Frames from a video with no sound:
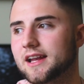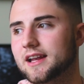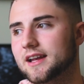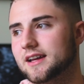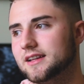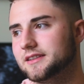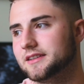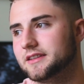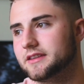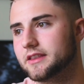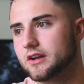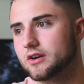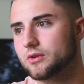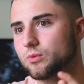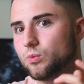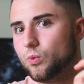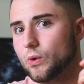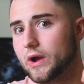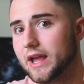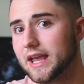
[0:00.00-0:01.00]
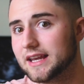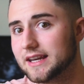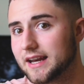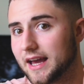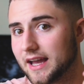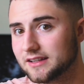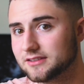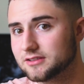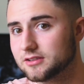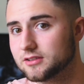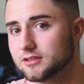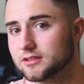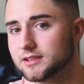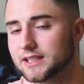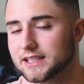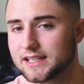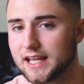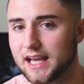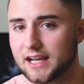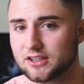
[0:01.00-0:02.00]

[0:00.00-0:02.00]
and they're way nicer, like, they